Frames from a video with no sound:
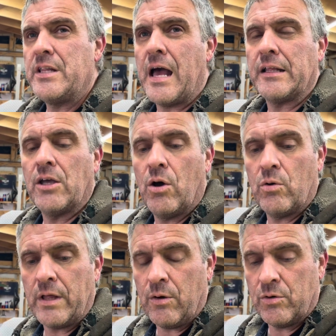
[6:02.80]
that go.
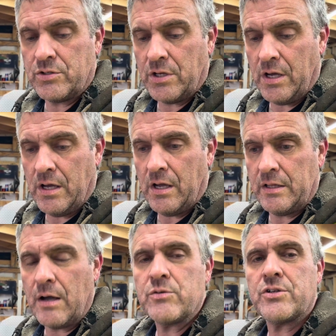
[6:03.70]
That was
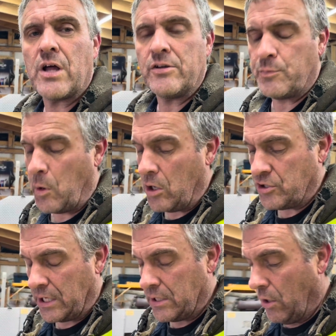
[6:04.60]
a nice
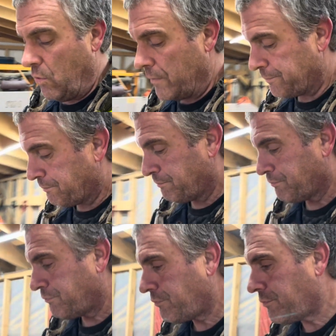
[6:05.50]
project, though.
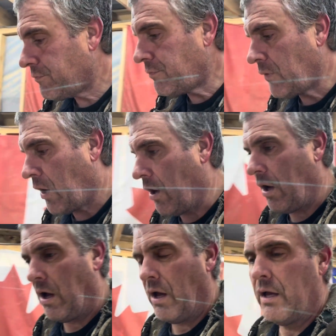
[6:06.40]

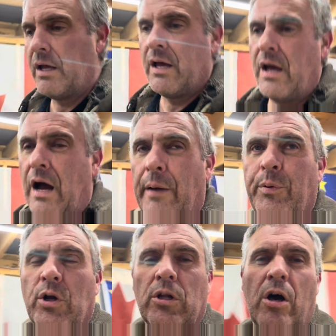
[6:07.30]
I
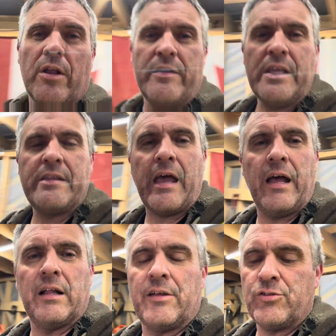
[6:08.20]
put a lot of
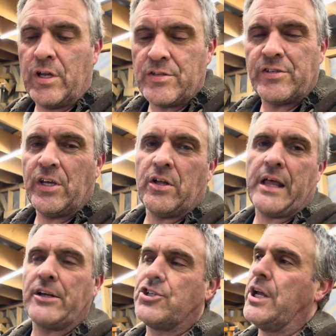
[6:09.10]
detail, as you can see, on
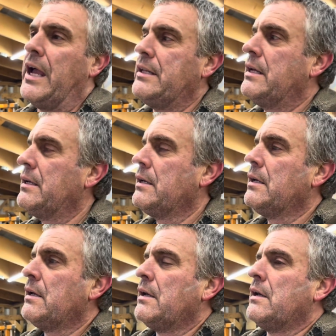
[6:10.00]
that shed.
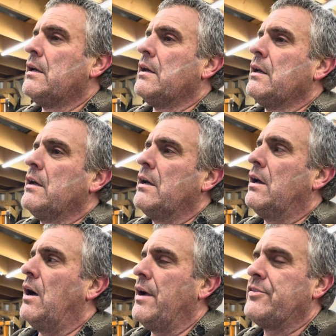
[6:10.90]

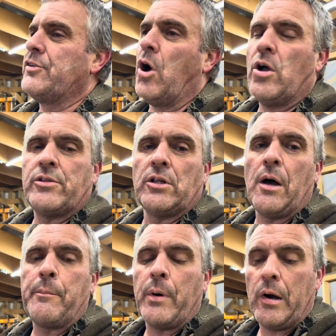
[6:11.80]
I sawed the
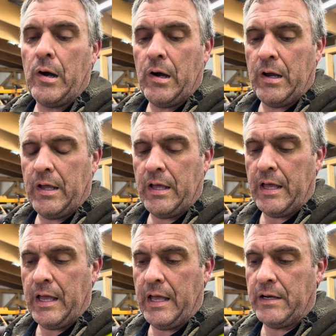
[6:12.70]
lumber,
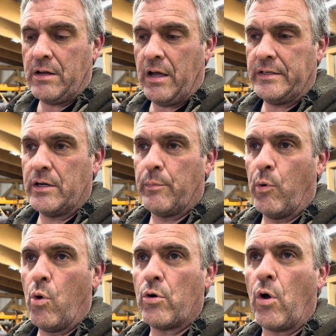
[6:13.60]
and I did a
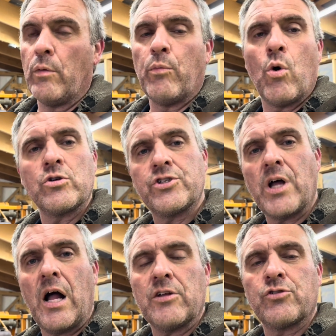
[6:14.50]
board-on-board
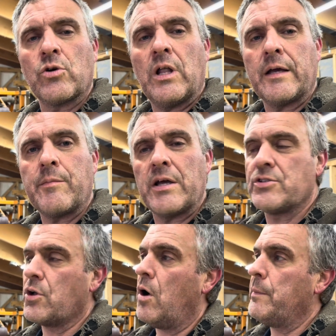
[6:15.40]
style, sort of like my
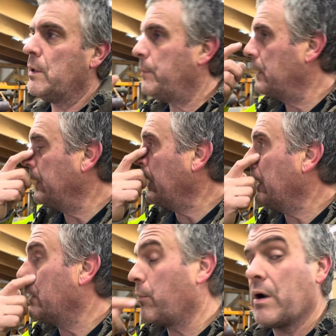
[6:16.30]
sawmill building
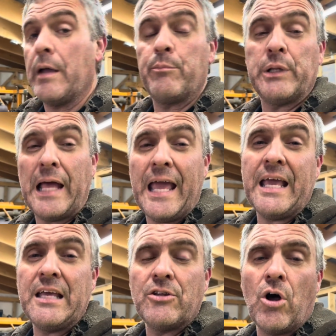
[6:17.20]
here, but I
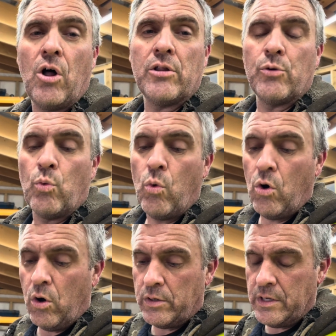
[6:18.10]
planed all the
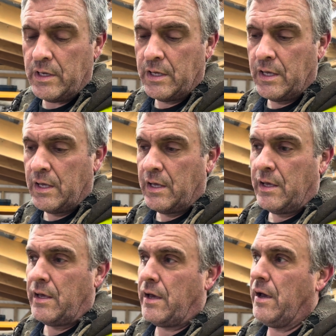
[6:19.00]
wood.
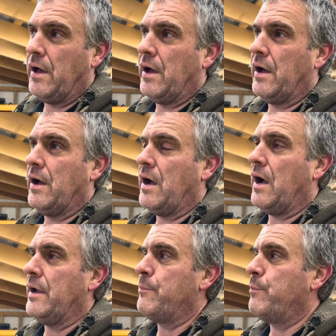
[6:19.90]

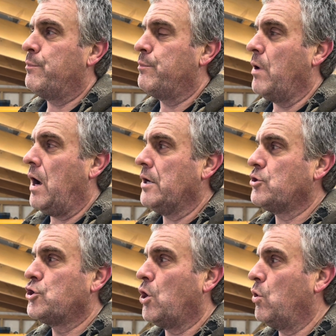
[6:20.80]
I
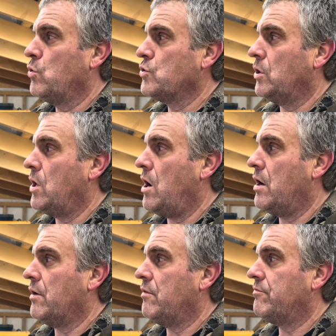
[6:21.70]
chose a
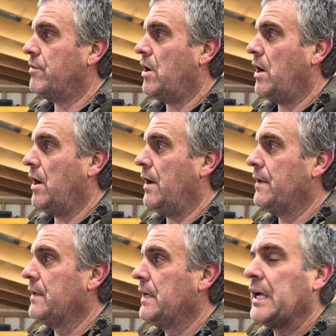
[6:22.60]
lot of
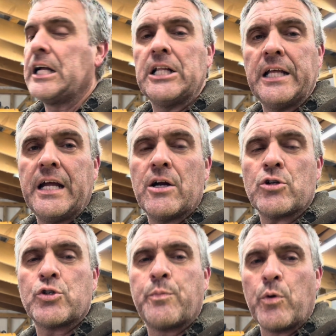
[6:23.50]
clear
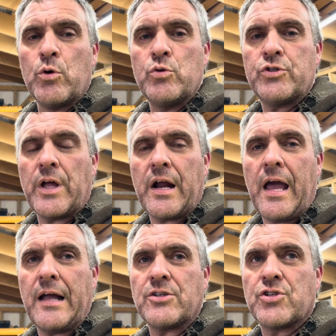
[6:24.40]
spruce that I
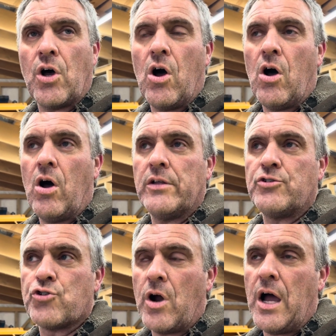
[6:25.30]
had sawed,
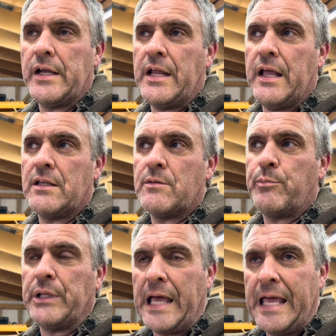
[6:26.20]
dried it,
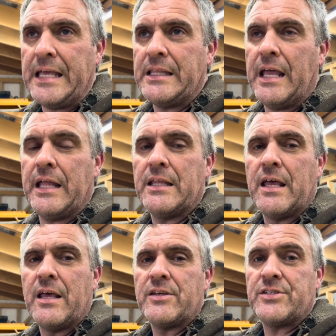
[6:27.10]
planed it,
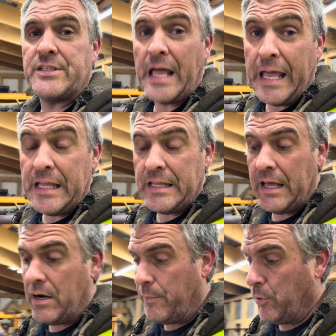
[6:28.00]
stained
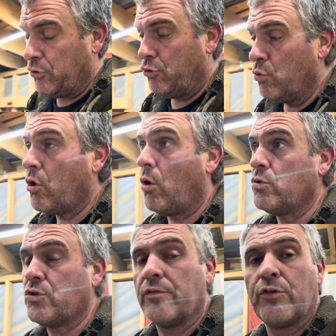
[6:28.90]
it. I put 2
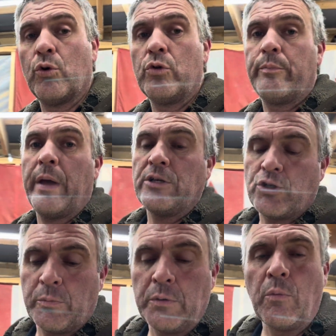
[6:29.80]
coats of good
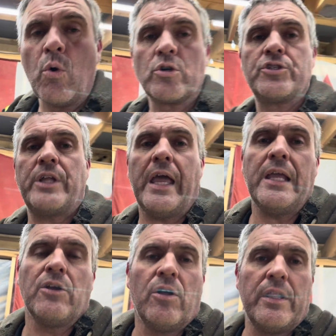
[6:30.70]
Benjamin Moore
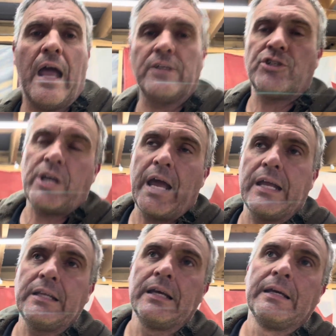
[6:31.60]
stain on that
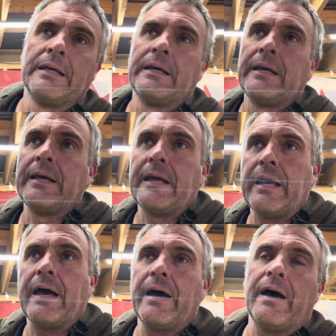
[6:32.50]
shed.
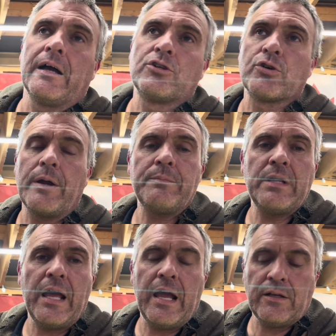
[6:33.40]
Trimmed
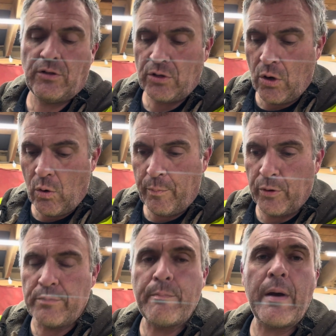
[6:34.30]
it,
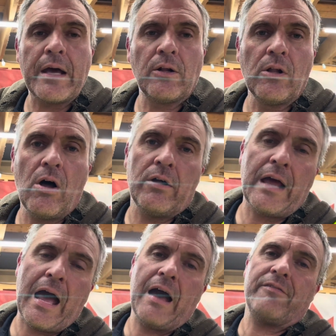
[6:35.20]
put metal on
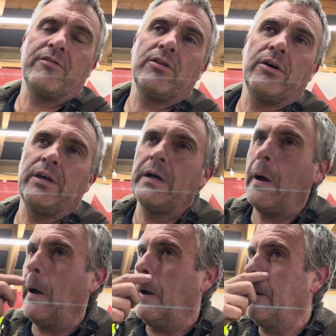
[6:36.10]
half of
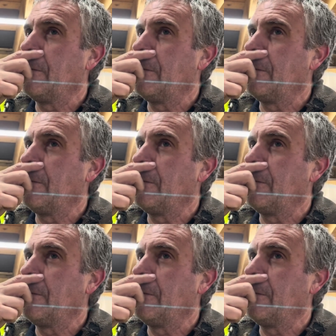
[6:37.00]
the